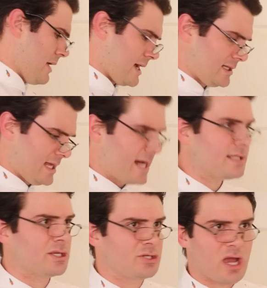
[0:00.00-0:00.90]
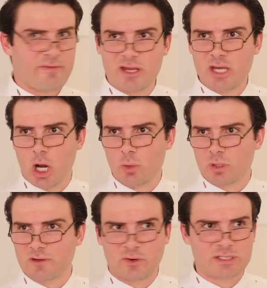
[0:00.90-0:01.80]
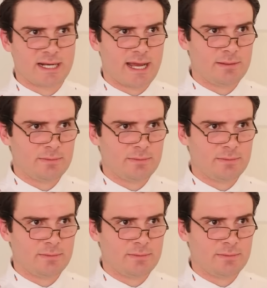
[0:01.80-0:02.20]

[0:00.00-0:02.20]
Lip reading: class, did you have any homework for today?